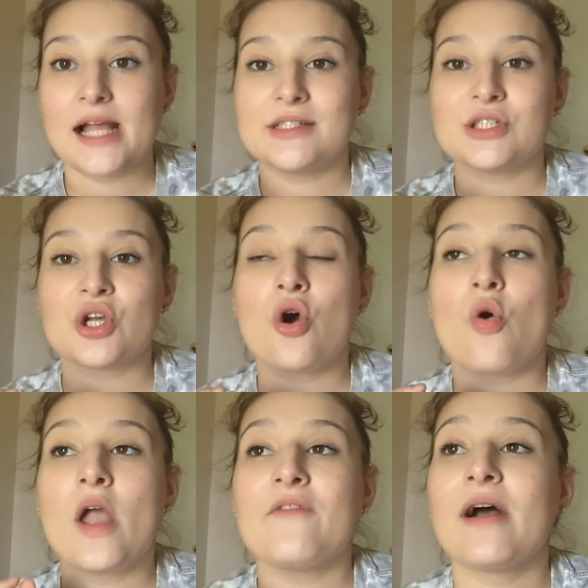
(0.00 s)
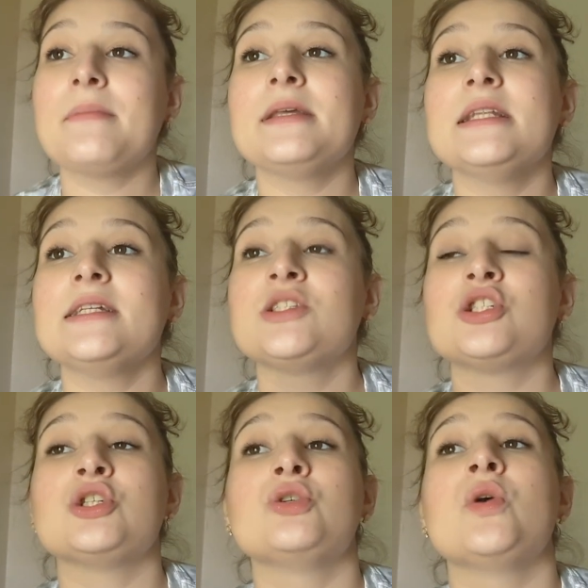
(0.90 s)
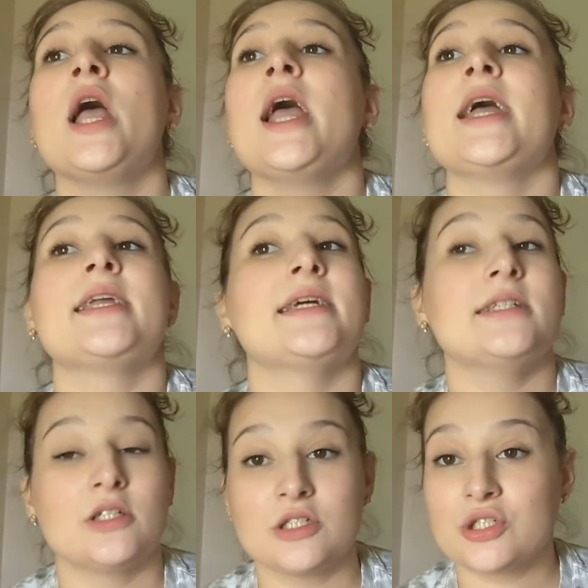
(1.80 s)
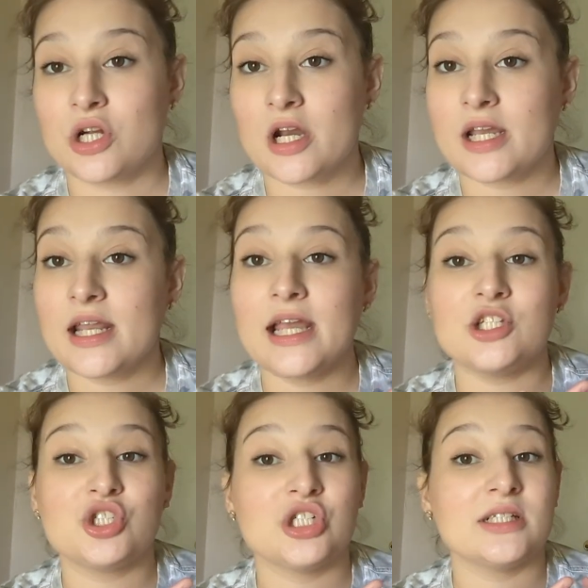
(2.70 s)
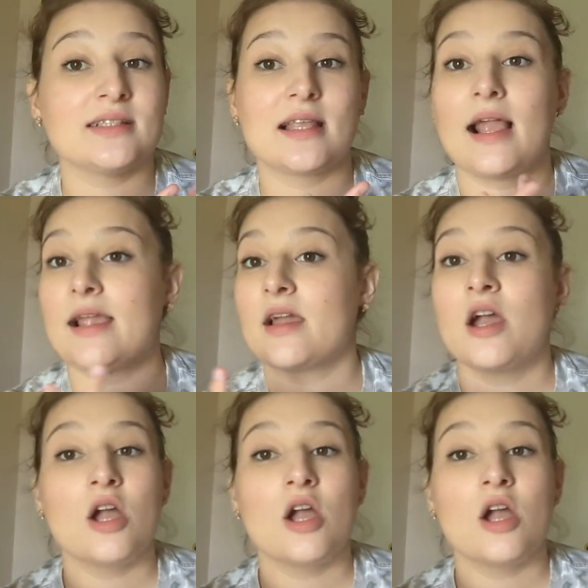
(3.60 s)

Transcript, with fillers: And so if I'm needing to get dinner started and she's like